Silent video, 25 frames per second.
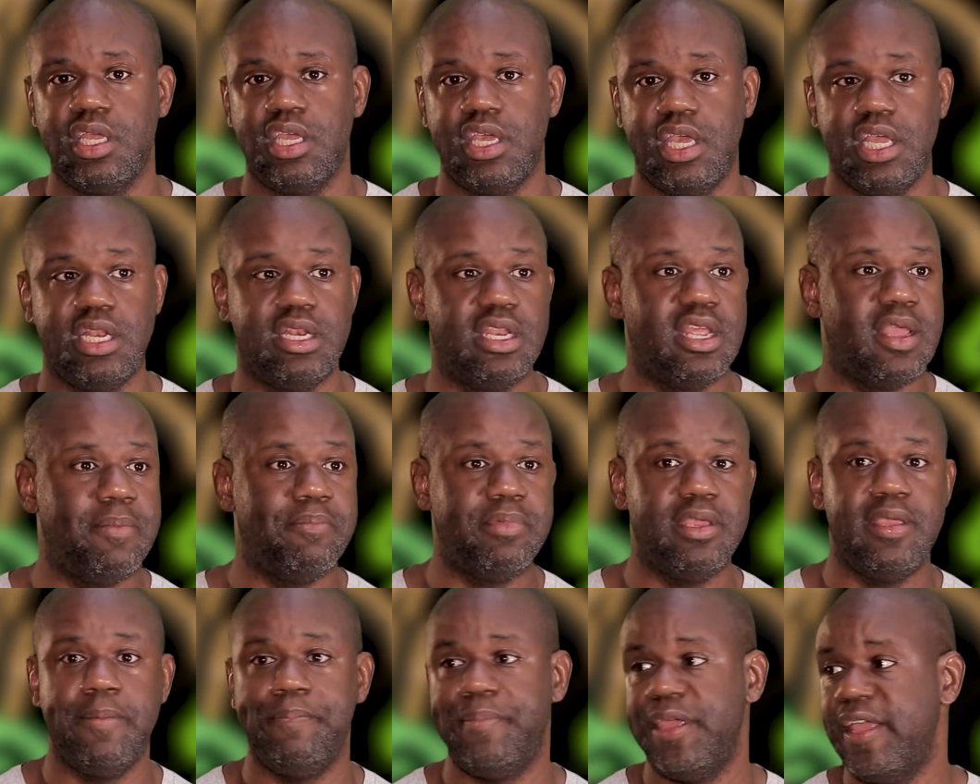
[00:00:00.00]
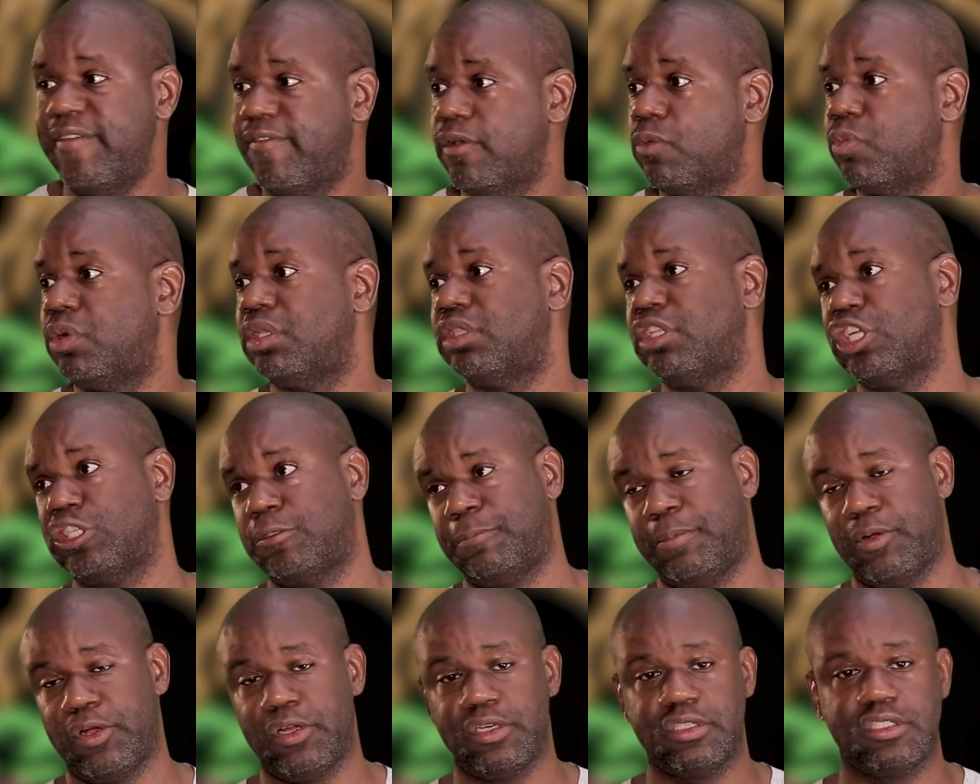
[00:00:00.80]
and then be beefing with this
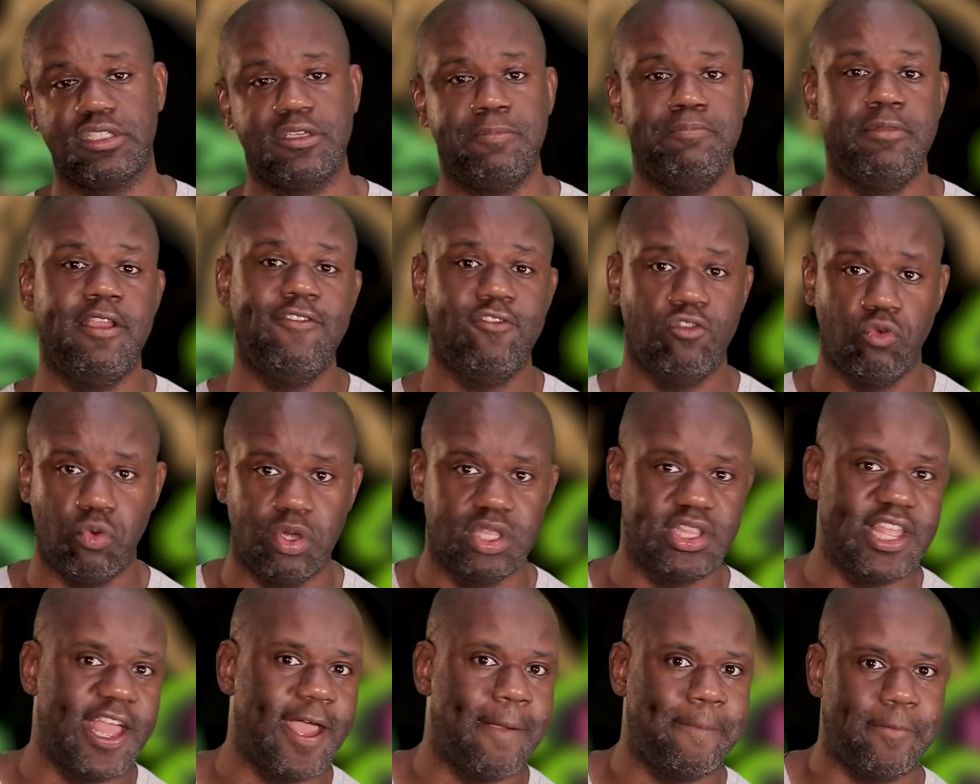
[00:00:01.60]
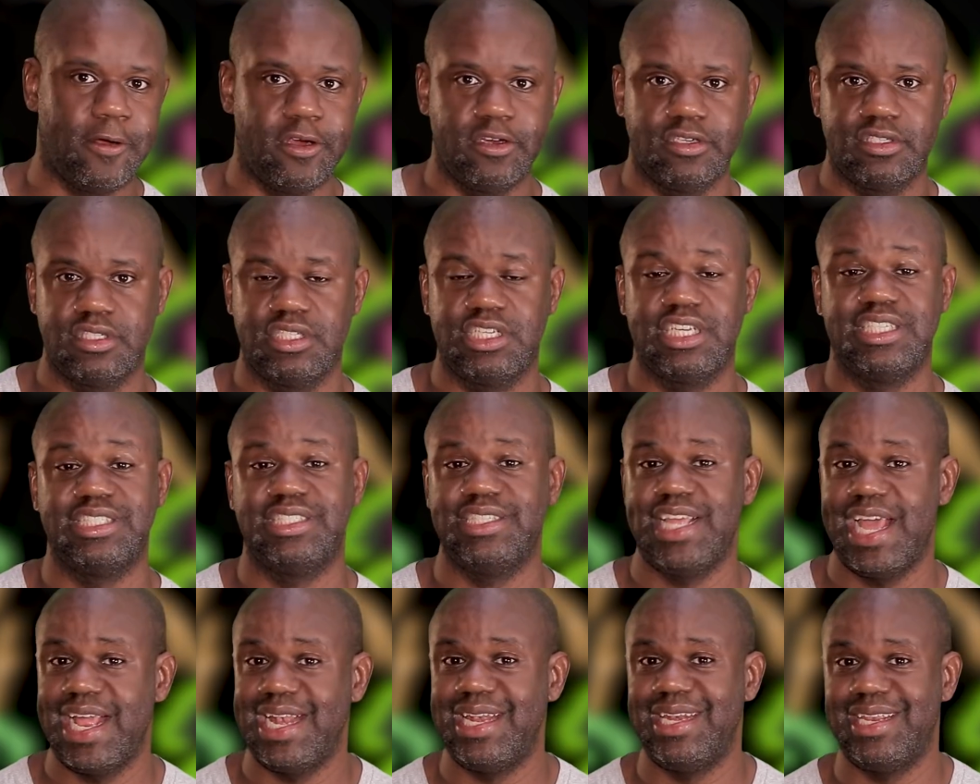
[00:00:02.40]
person, beefing with that person, because
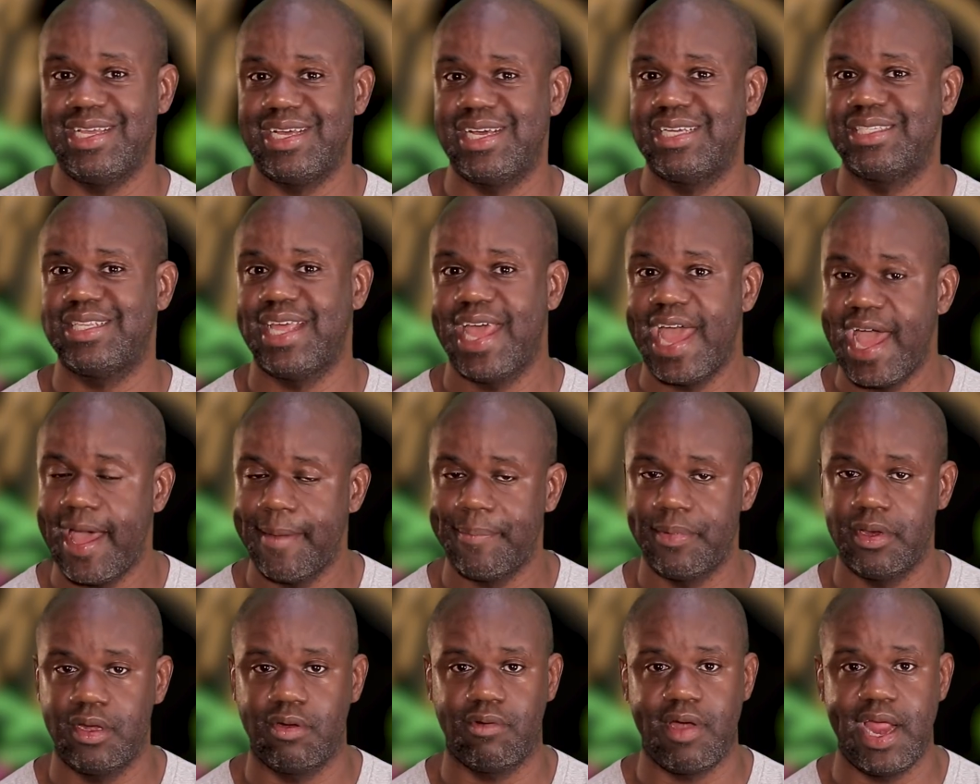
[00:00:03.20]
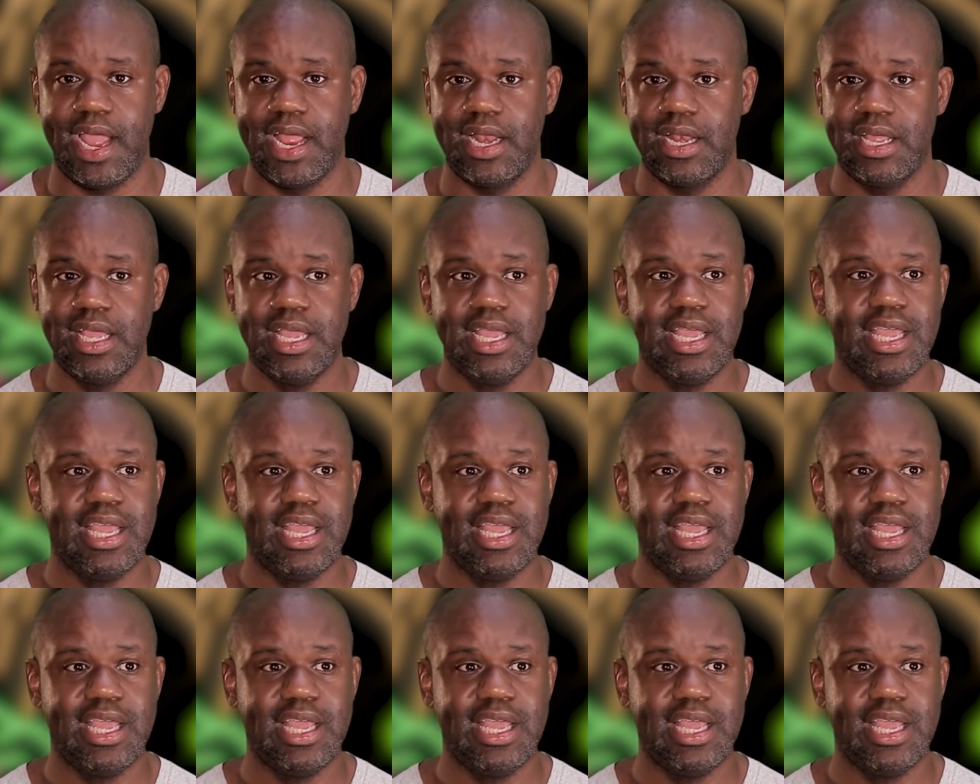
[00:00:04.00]
that does happen, right?